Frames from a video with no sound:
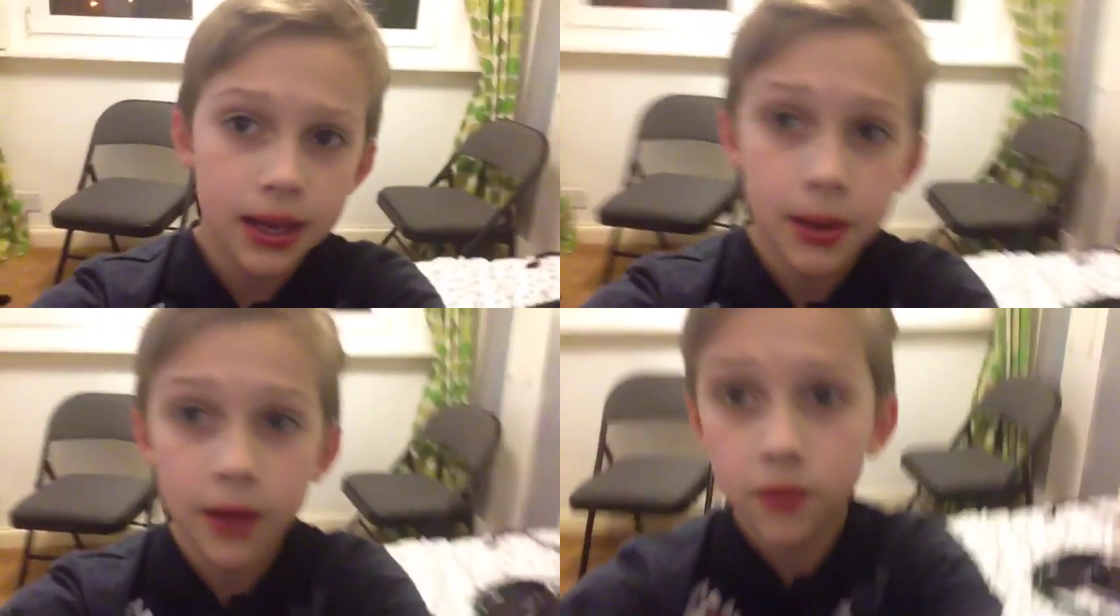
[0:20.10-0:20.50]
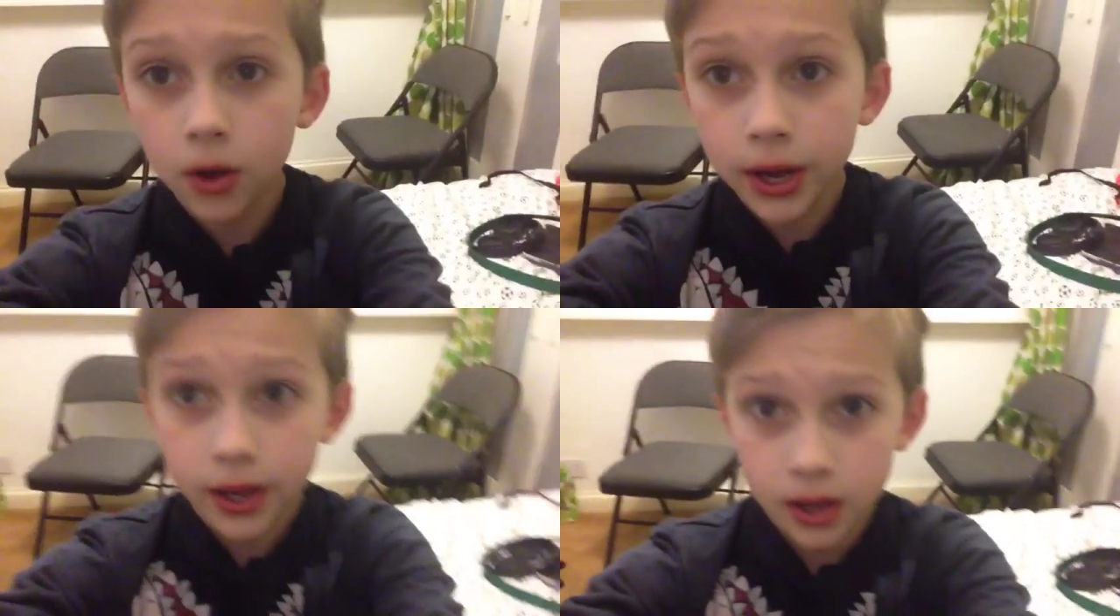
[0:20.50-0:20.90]
in my
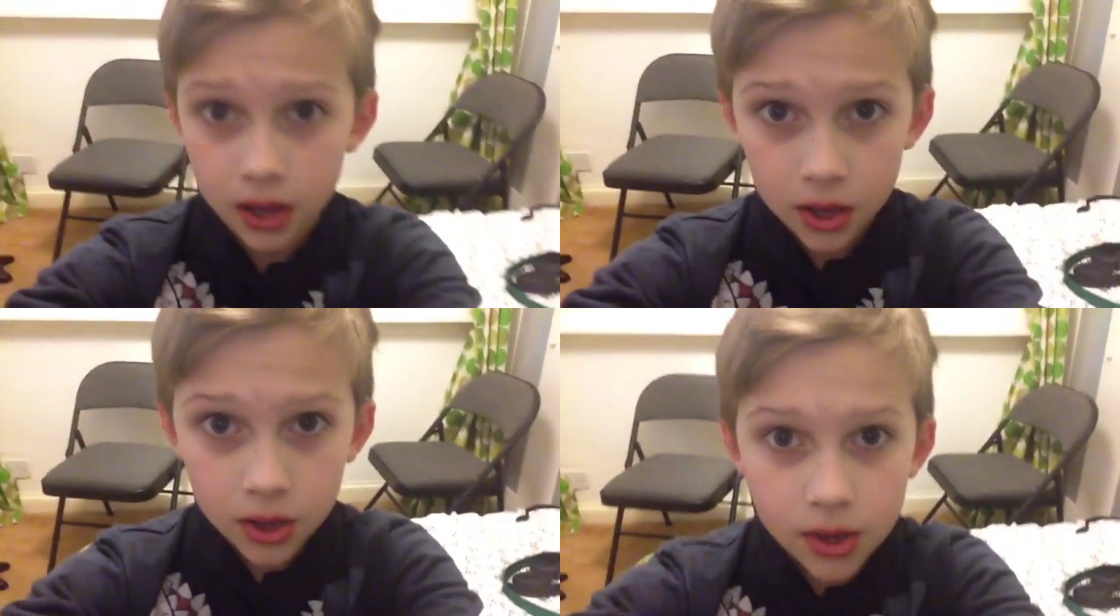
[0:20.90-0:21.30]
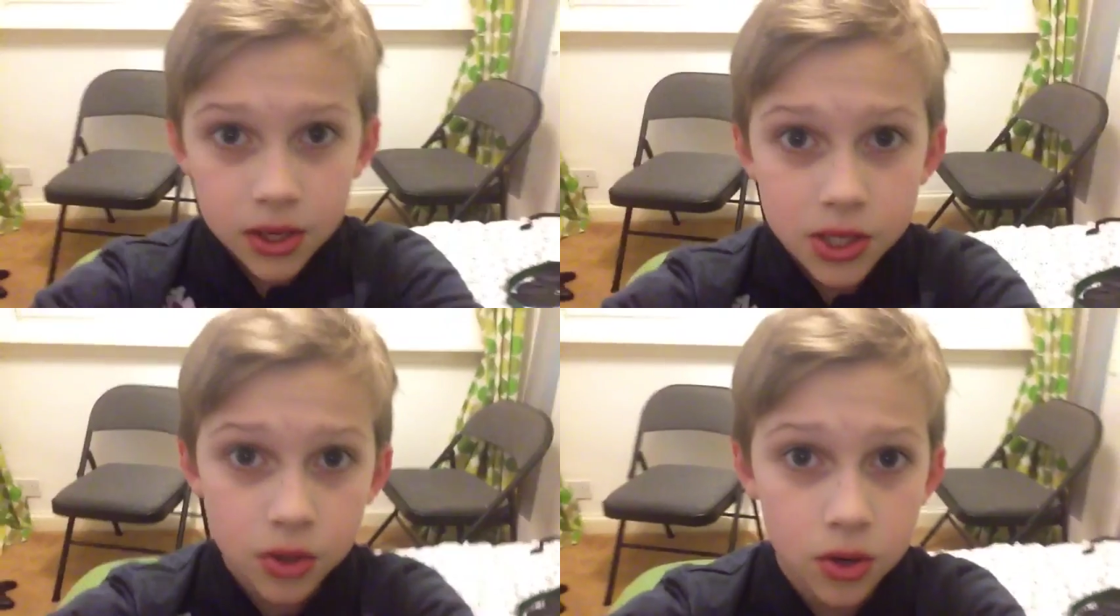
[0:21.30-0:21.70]
vlogging.
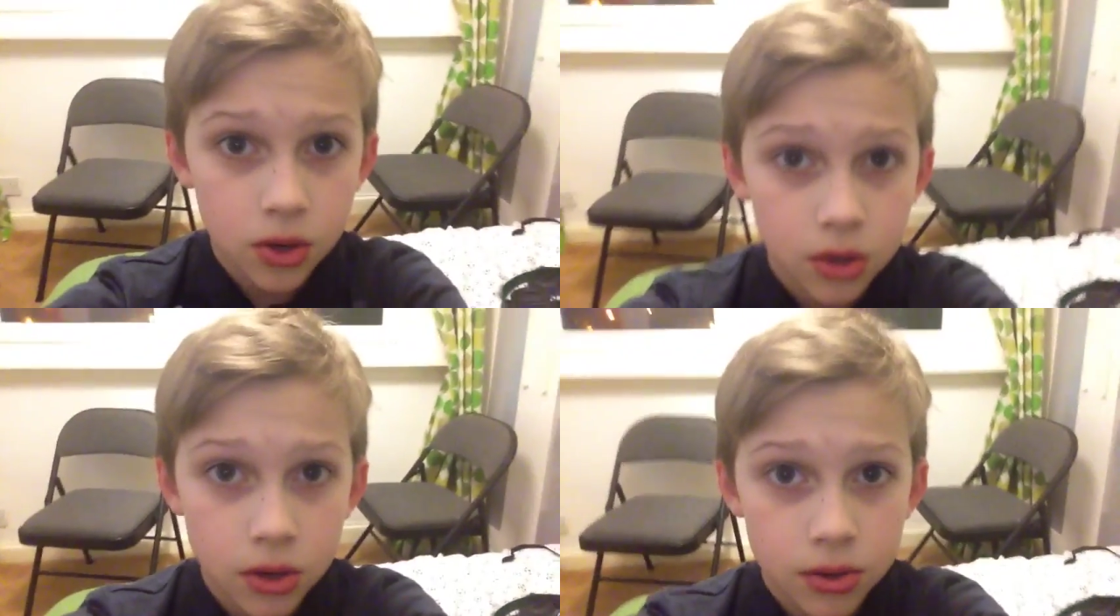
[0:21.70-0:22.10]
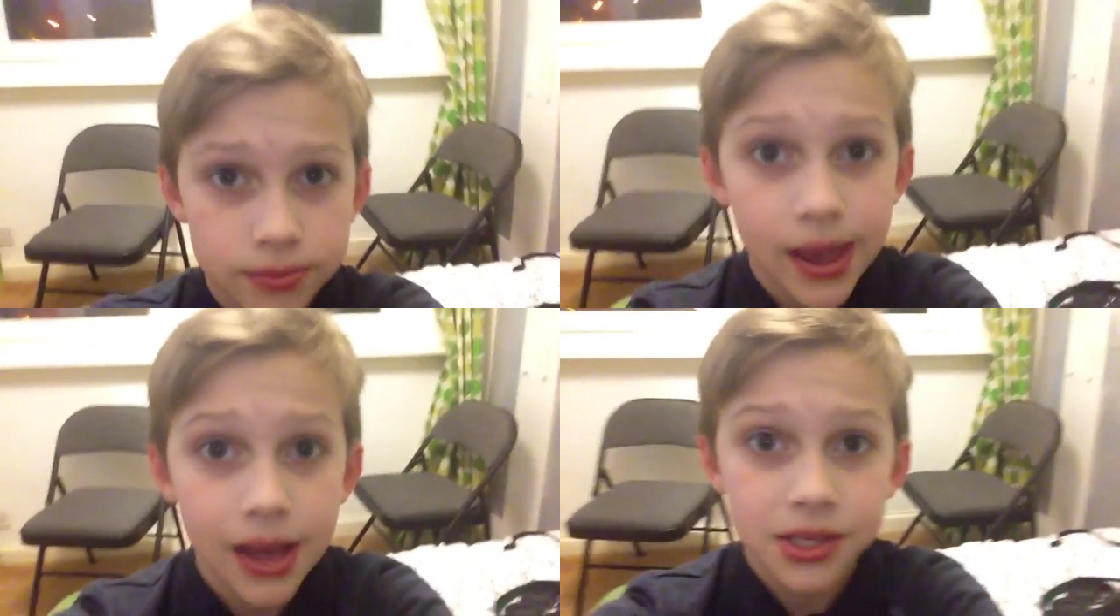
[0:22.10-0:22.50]
So
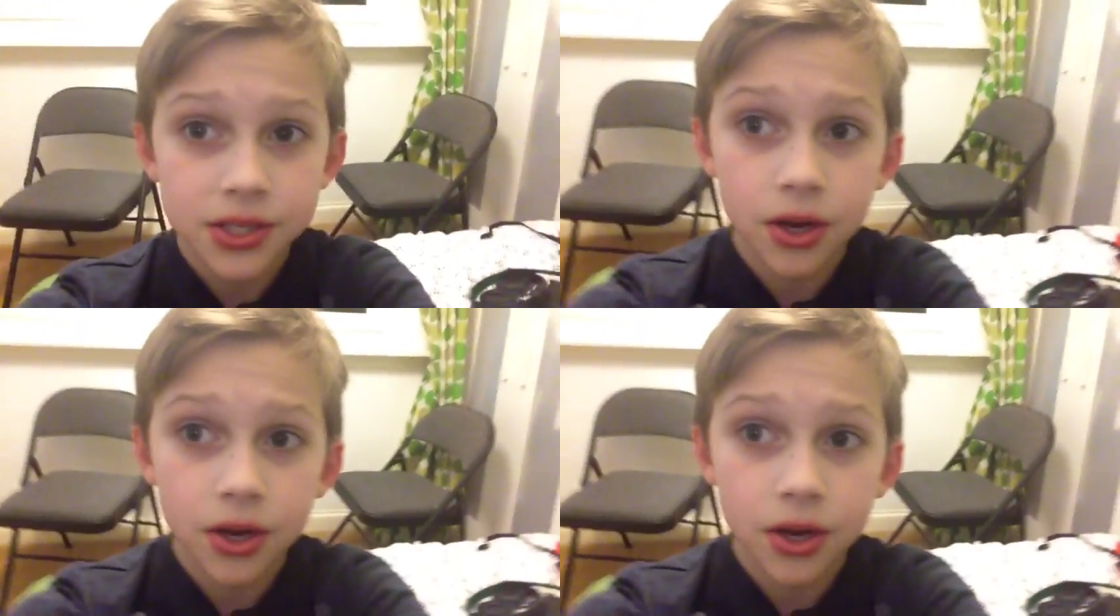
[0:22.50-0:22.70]
yeah, let's get